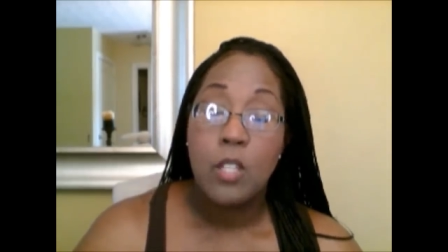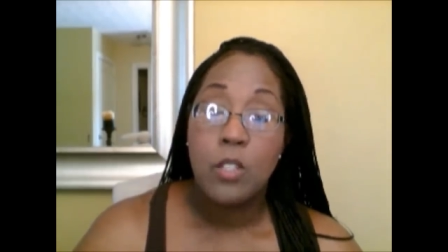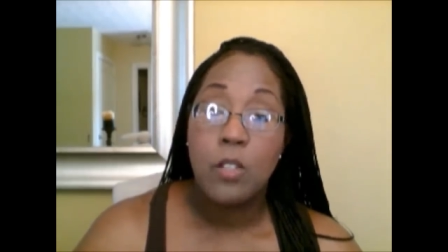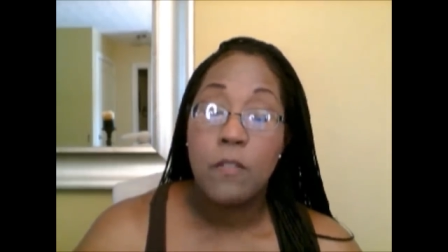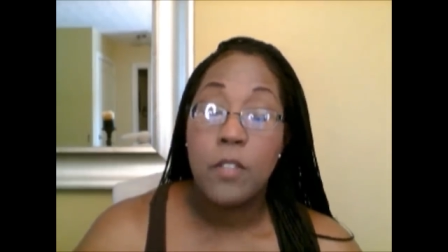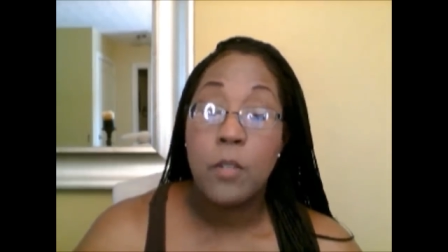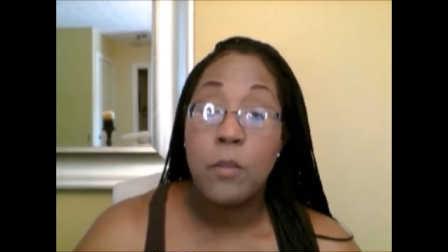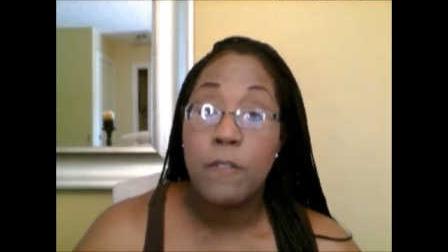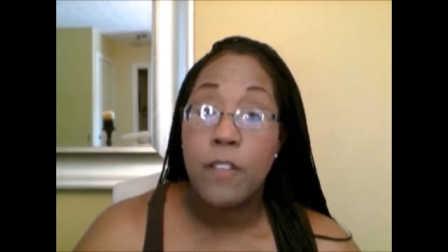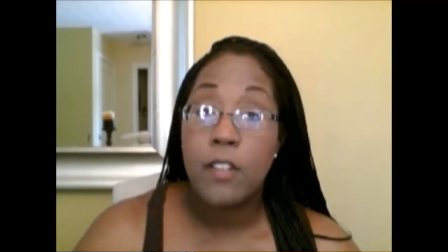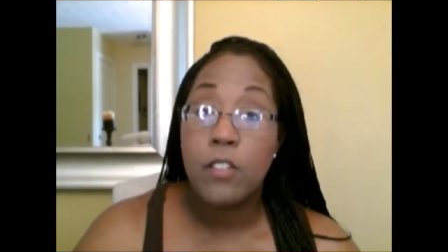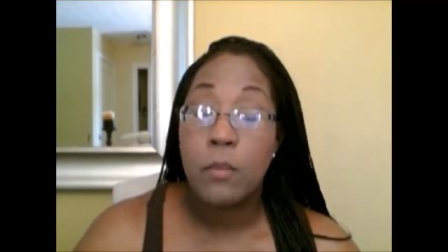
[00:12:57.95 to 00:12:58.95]
So if you
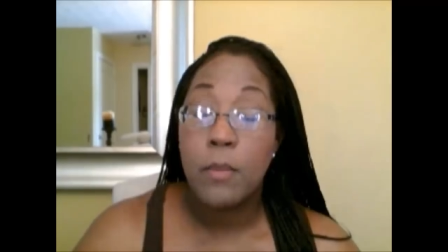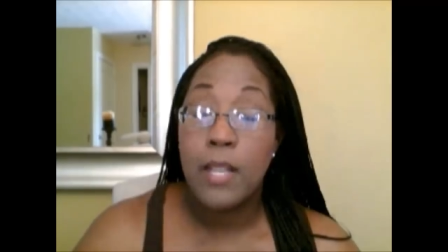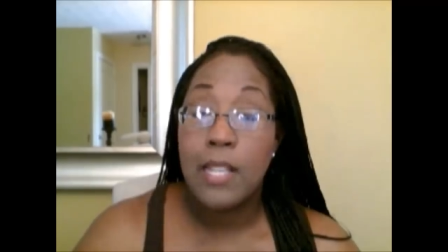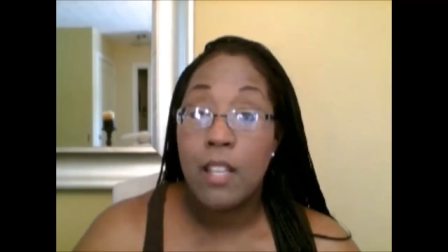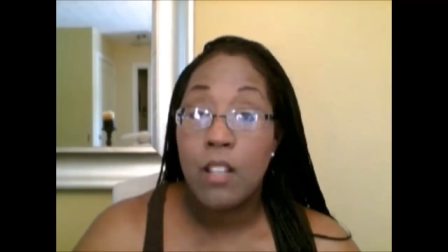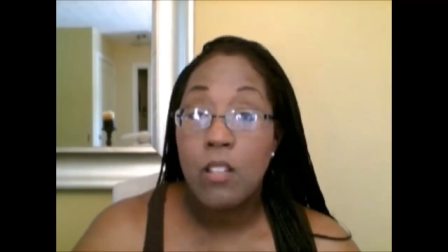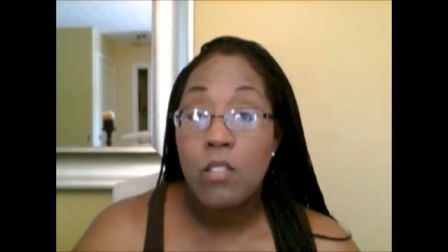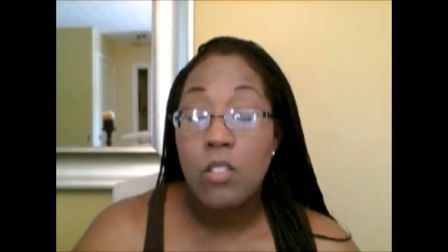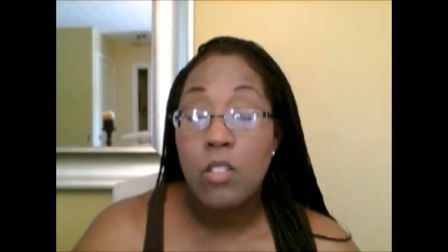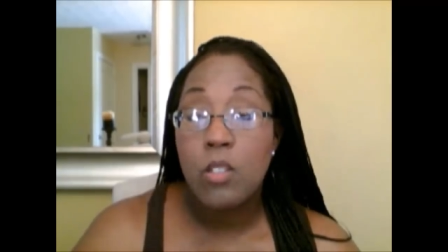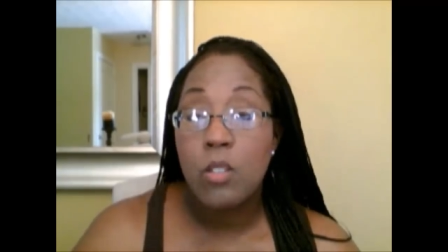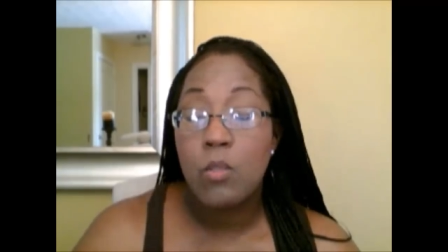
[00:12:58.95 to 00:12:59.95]
refer somebody else
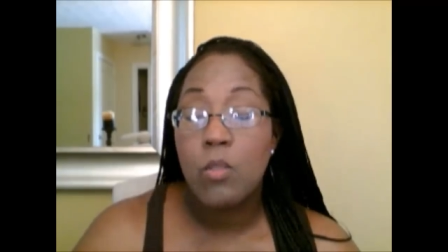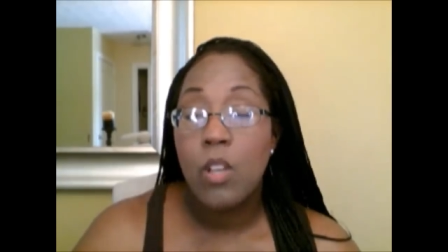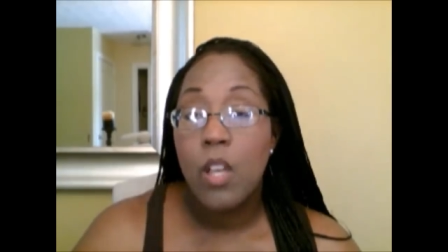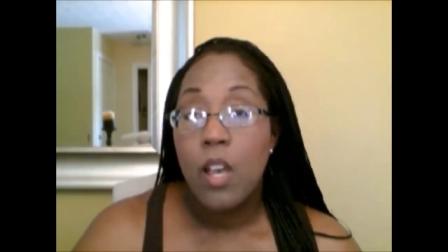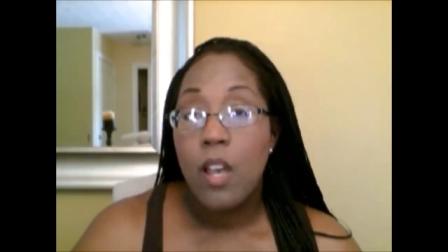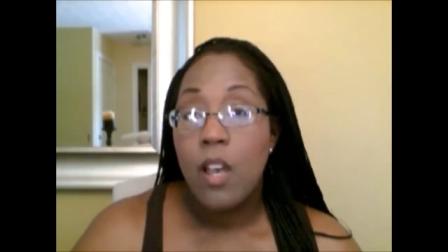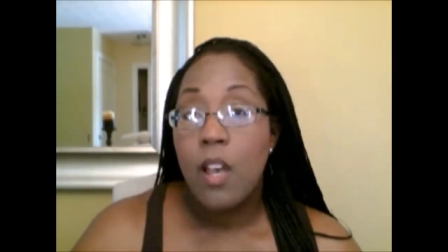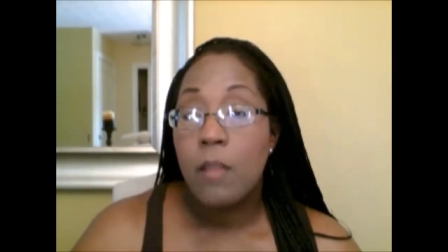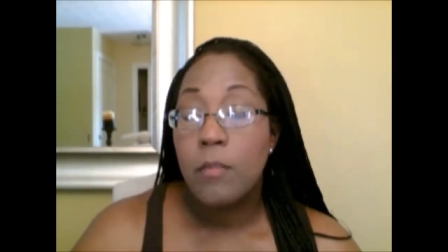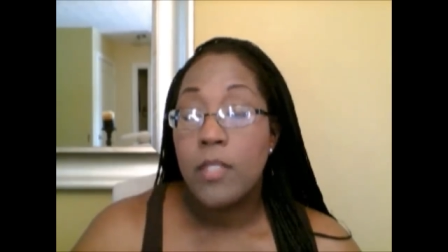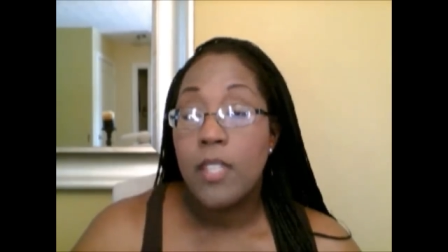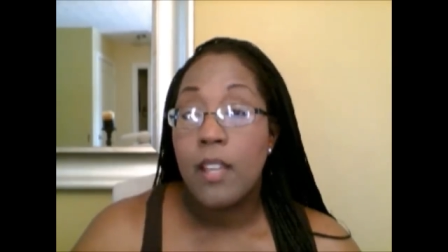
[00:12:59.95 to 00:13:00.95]
to
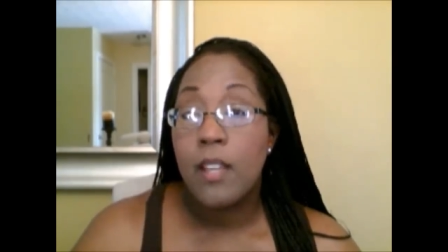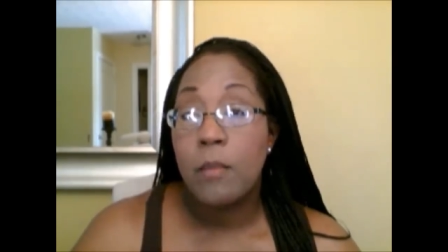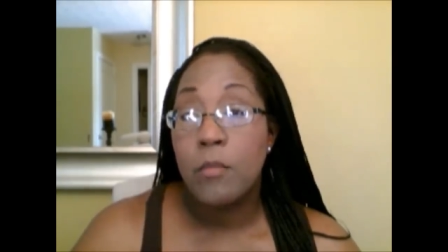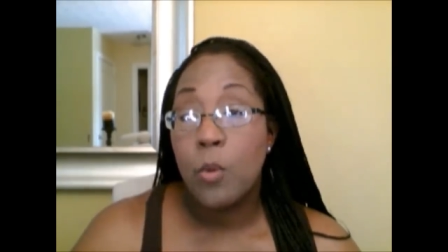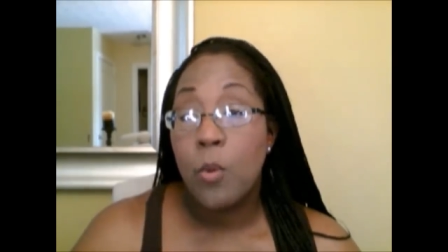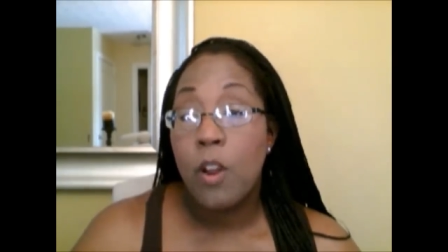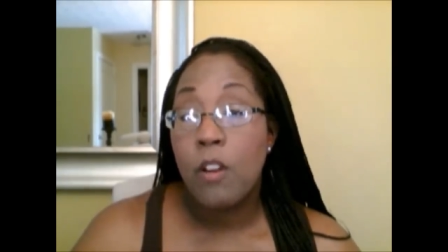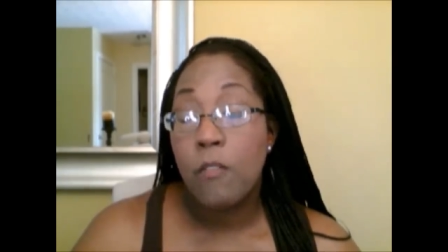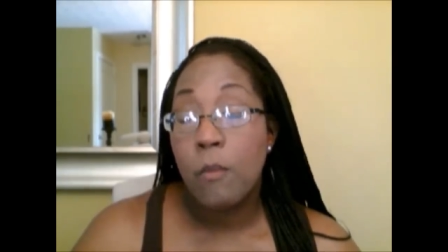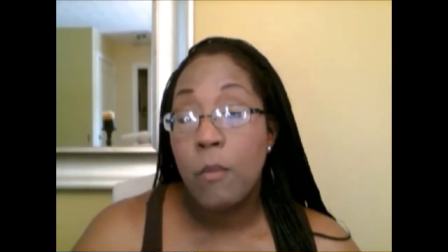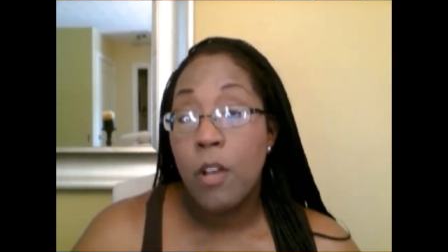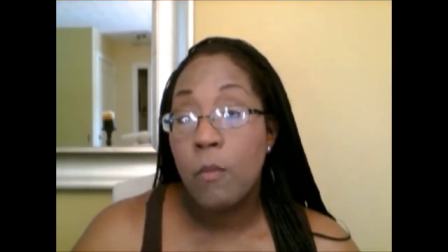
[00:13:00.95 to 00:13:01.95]
um, sign up to work
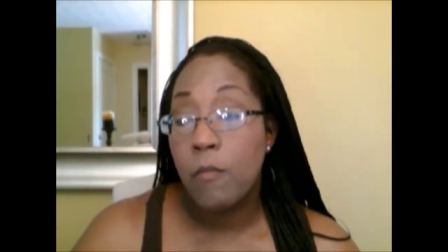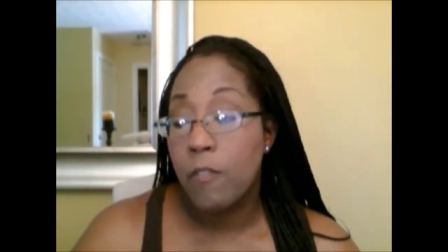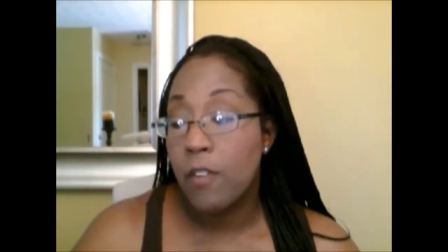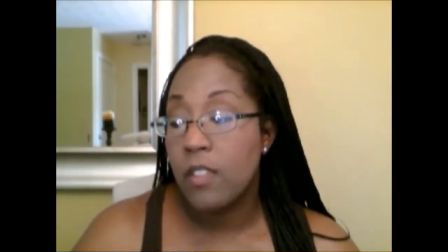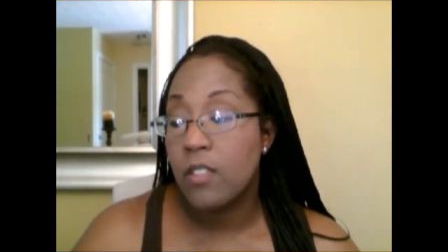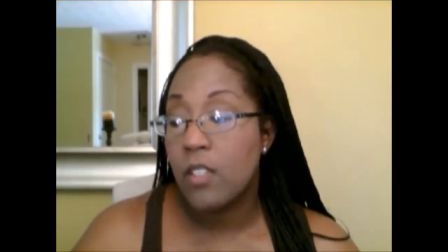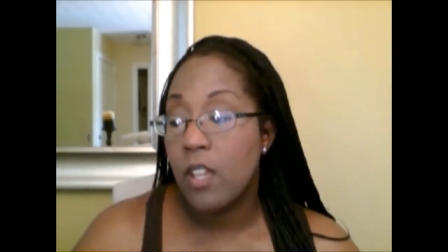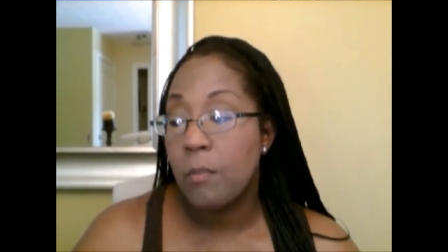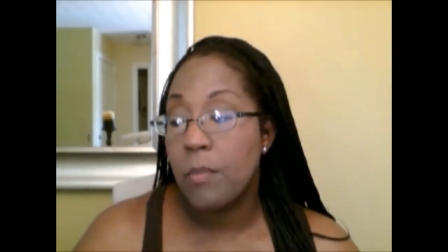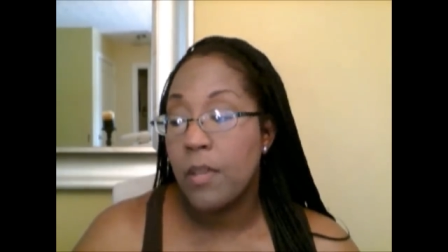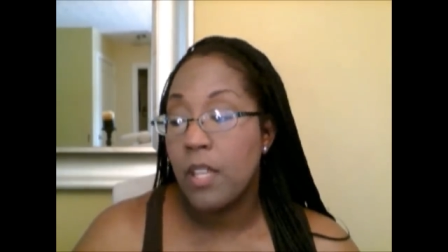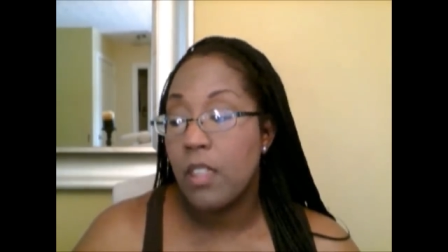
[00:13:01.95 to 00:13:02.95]
from home for this
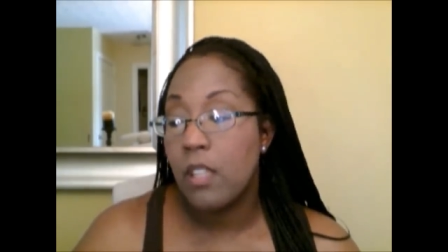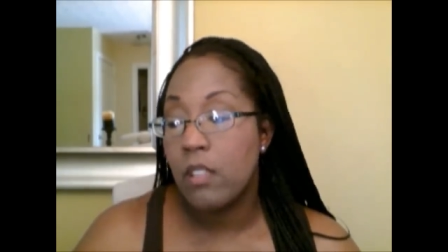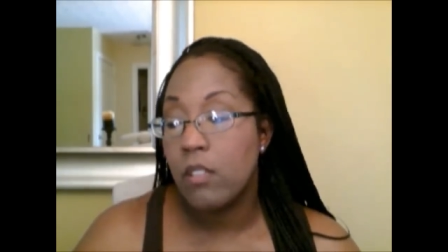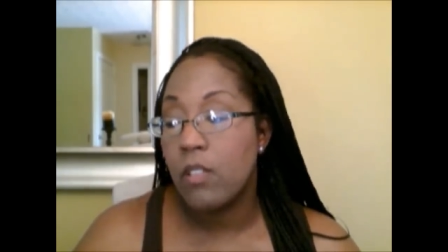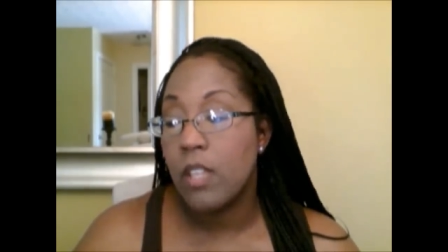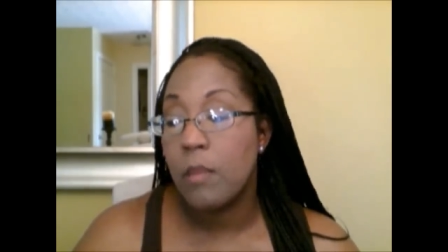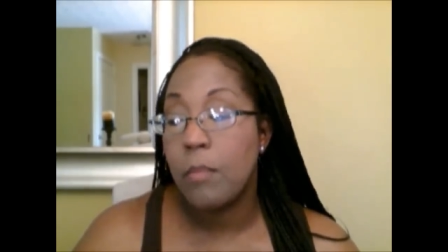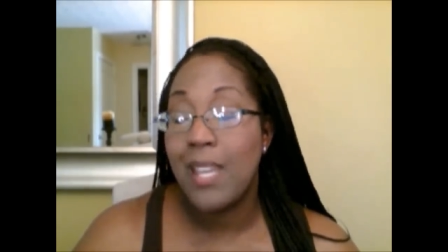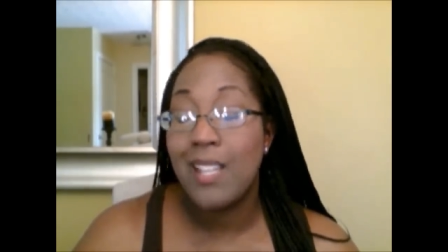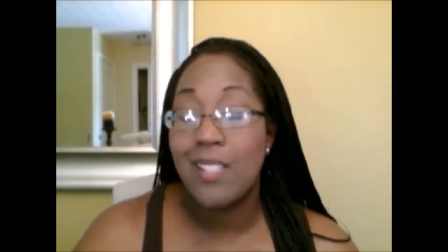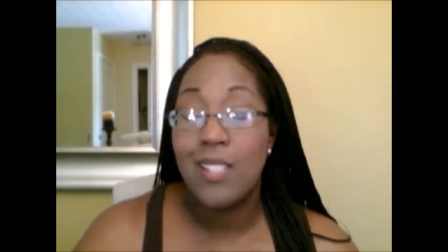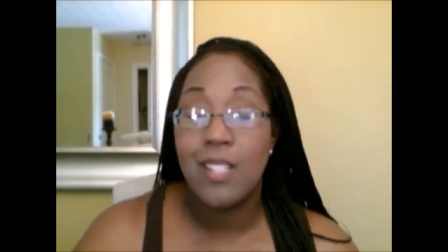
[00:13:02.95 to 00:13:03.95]
company, then you'll get paid